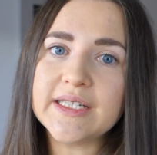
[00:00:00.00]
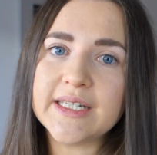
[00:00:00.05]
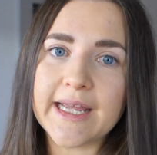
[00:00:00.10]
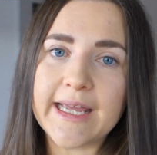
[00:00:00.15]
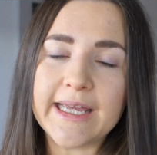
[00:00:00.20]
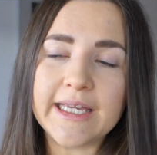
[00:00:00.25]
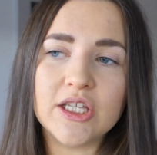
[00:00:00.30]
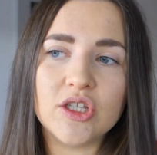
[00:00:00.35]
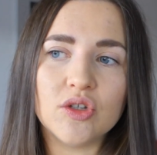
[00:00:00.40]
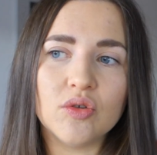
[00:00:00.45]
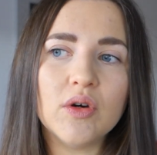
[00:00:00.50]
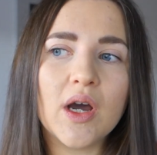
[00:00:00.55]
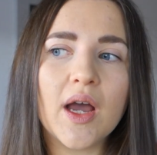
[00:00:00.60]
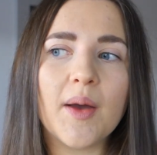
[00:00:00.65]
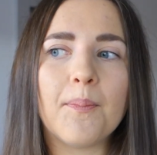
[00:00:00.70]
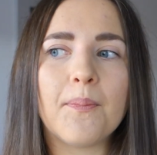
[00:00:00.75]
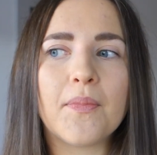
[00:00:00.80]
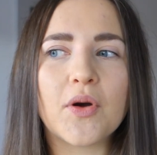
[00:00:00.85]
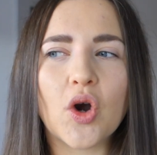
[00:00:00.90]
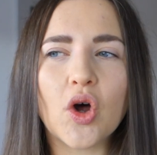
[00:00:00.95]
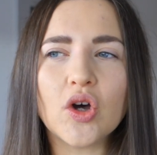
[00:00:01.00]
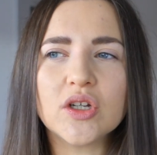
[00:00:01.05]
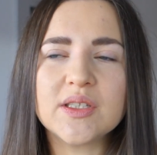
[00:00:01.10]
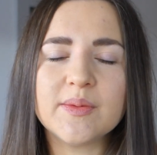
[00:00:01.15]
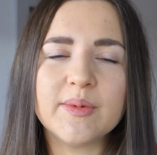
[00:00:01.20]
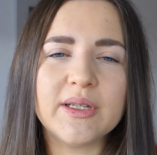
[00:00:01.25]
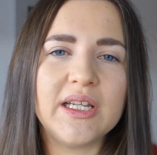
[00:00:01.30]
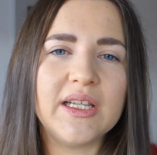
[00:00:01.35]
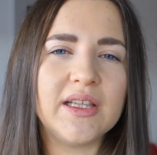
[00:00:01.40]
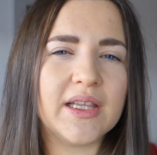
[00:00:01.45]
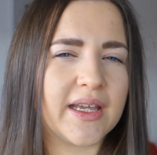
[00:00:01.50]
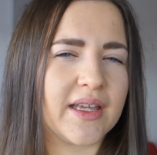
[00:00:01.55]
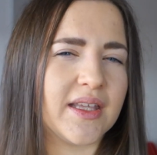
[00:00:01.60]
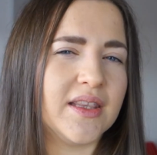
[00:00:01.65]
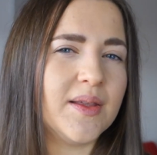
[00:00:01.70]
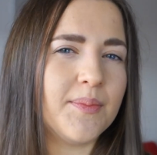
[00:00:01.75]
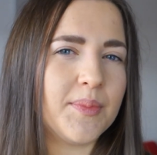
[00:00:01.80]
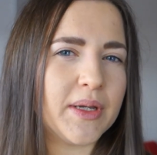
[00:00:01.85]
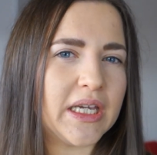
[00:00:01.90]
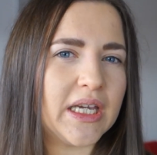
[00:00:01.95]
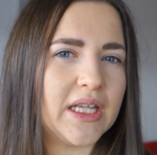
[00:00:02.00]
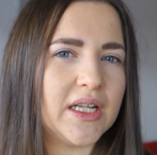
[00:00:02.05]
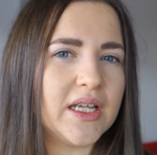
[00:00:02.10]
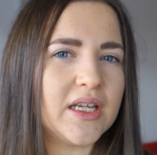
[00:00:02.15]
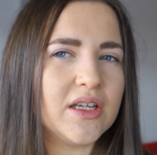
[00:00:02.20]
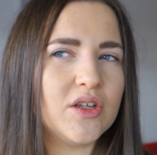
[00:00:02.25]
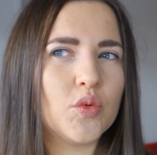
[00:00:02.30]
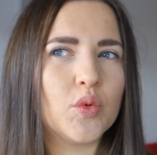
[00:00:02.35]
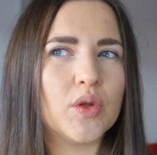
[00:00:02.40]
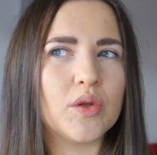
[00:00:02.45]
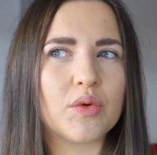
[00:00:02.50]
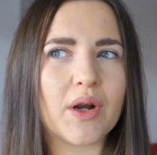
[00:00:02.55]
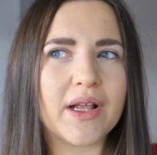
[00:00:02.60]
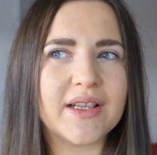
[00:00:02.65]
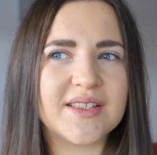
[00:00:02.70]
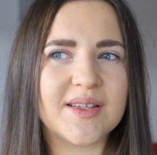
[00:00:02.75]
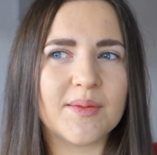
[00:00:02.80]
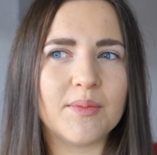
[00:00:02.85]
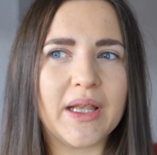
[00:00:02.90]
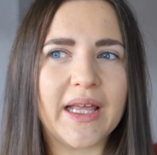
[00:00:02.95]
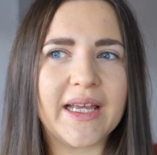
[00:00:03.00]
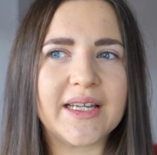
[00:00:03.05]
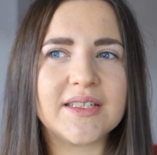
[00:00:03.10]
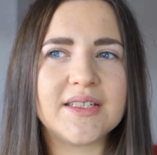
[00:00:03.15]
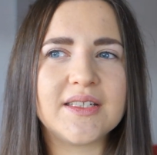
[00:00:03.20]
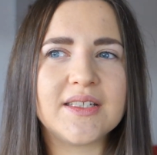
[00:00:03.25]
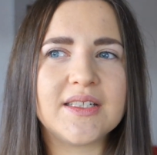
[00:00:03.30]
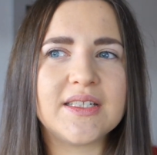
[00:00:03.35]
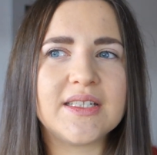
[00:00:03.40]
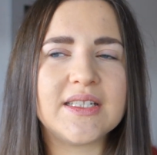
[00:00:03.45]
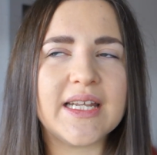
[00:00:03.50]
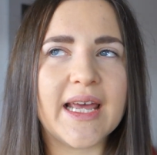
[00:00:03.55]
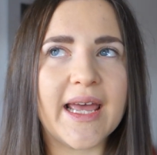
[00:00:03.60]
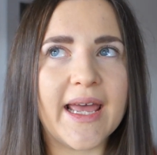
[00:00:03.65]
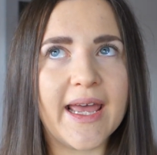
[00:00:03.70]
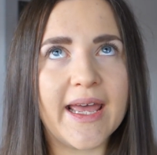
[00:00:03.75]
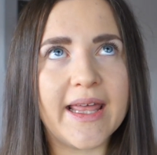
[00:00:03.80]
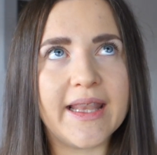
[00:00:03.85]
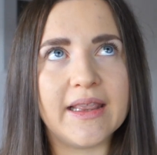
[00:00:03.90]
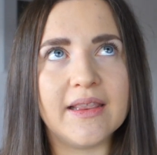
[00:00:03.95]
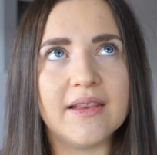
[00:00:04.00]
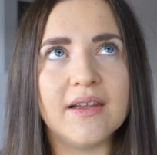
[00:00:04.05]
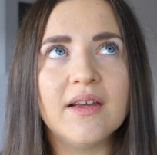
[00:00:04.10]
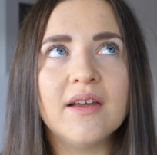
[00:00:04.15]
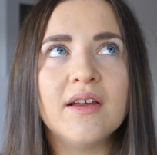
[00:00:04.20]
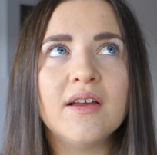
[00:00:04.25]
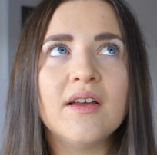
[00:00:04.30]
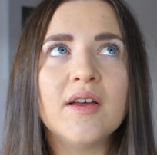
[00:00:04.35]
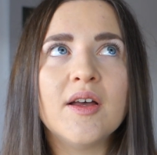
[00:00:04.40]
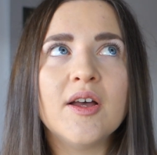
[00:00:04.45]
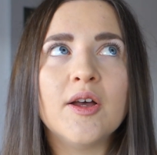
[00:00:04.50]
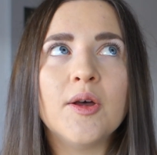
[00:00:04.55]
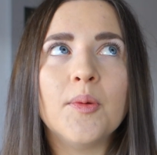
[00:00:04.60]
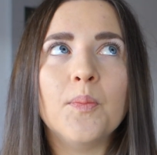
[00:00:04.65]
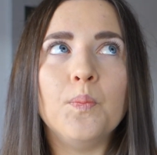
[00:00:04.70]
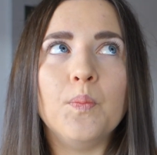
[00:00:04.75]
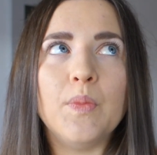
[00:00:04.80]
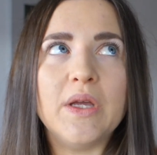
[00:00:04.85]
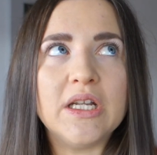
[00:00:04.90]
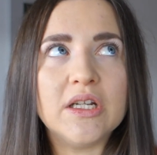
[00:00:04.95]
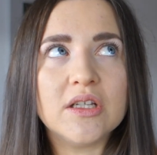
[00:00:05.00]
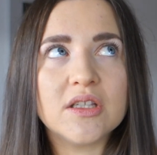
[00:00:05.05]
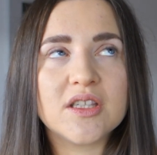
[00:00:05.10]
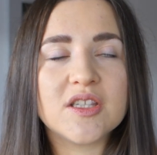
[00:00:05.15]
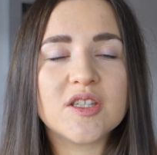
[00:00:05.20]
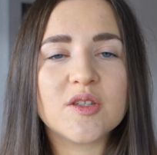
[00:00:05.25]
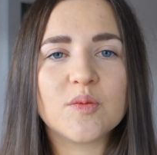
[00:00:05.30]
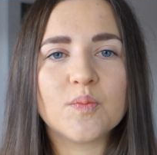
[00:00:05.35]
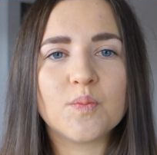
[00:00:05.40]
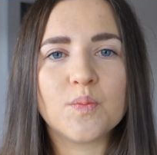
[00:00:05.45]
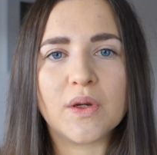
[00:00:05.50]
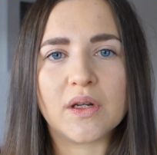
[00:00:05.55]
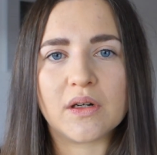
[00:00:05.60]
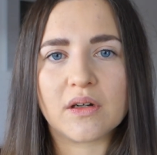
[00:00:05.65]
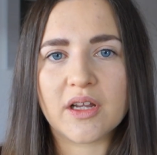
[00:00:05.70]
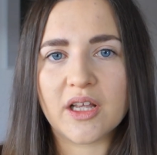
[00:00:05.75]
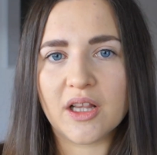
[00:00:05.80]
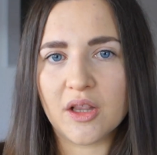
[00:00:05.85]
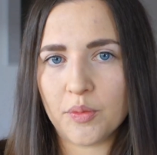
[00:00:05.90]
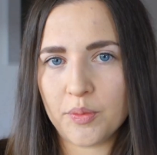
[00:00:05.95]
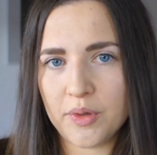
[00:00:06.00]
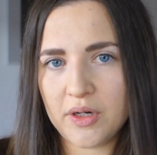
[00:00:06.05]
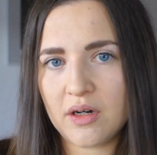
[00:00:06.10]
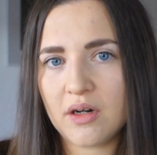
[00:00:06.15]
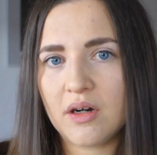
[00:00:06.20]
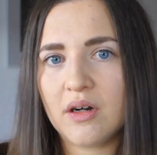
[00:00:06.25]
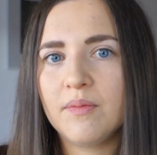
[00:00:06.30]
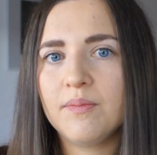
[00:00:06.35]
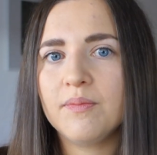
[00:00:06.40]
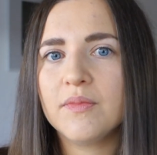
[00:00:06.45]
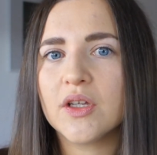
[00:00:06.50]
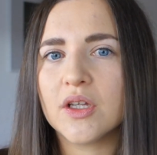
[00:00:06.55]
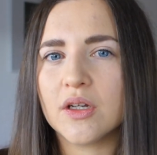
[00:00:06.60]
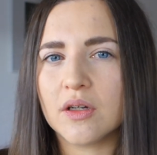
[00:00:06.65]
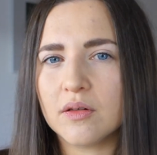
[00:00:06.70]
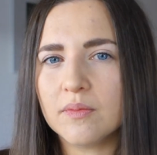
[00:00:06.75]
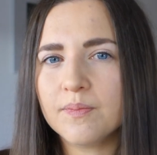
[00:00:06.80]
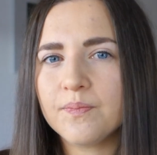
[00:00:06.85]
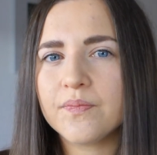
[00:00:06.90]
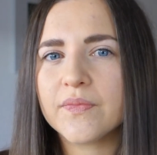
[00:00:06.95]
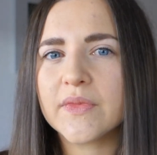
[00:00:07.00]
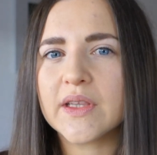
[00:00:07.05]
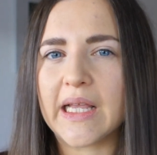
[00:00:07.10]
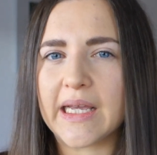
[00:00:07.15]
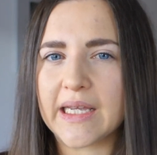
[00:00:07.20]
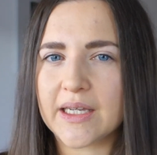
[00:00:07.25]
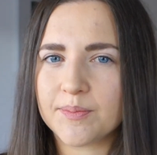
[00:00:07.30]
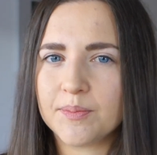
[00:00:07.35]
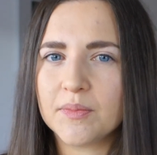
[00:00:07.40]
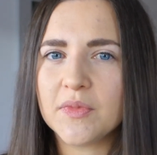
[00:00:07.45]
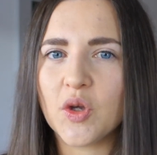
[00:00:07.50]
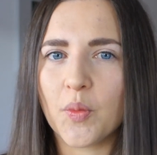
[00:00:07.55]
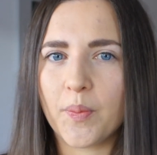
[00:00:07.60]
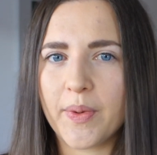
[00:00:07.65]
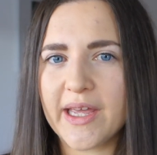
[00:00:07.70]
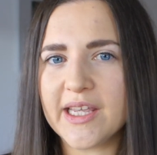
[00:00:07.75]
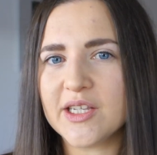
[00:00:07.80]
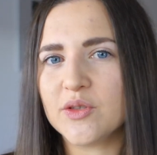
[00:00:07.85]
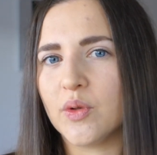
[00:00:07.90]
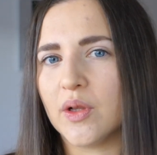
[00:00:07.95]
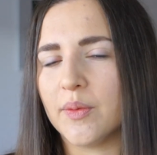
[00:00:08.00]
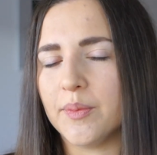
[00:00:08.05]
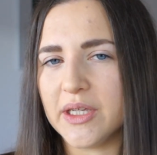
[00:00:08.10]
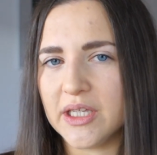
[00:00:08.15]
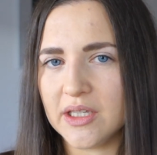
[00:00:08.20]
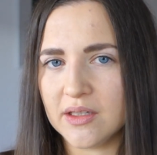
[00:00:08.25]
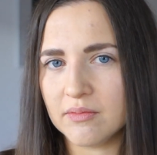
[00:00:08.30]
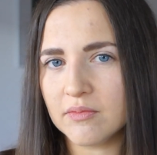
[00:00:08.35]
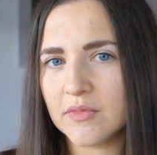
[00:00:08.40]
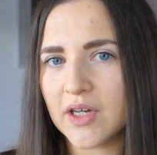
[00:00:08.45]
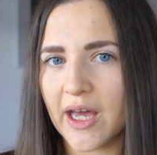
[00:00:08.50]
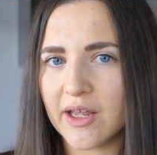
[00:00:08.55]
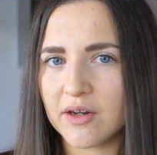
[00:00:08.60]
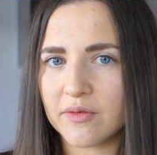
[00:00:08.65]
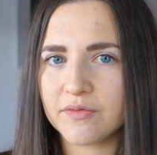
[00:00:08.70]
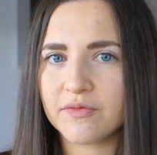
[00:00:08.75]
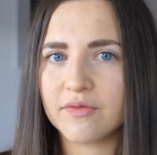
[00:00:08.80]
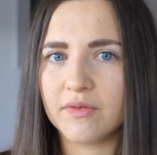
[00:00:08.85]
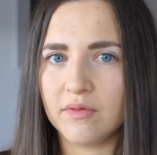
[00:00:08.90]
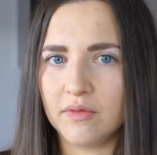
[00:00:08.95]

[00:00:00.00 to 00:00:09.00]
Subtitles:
take you approximately, in the beginning you will run something 10 minutes per kilometer, your pace will be kind of